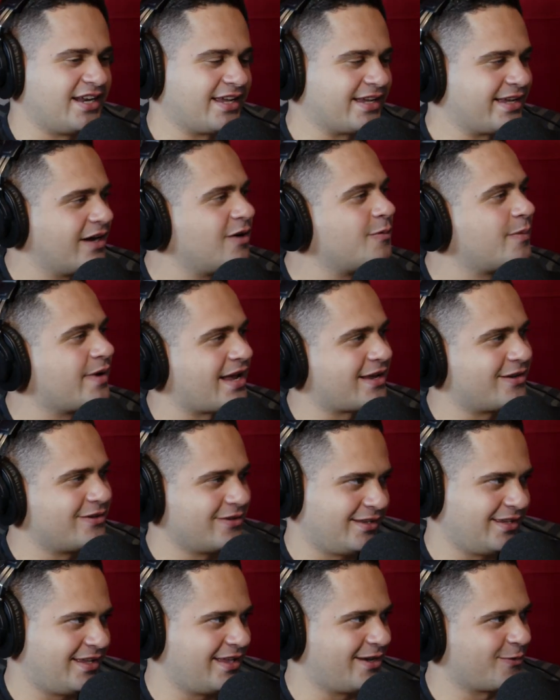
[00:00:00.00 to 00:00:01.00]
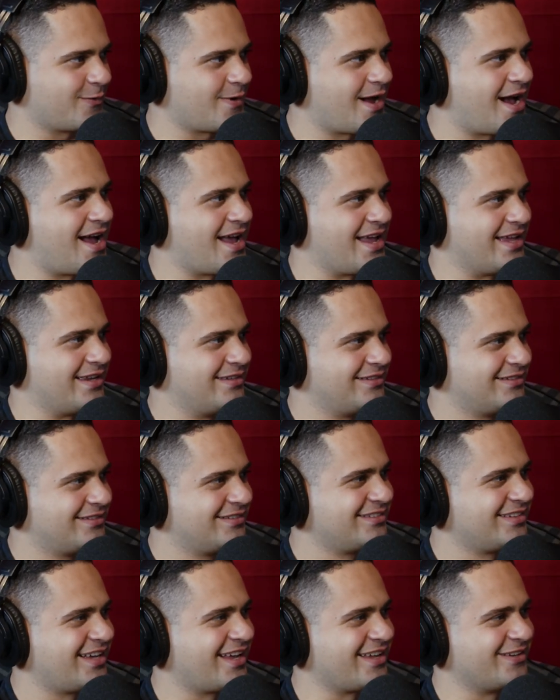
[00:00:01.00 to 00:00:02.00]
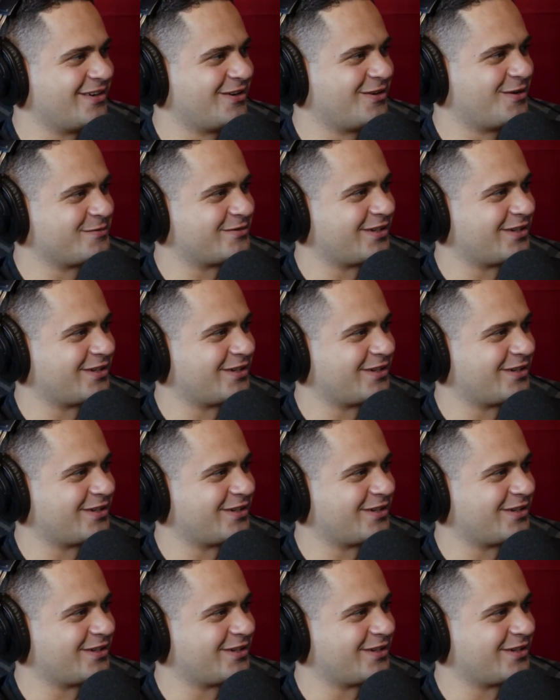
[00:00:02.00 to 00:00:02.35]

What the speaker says: going to go, but I couldn't get a ride. Yeah, you know who I'm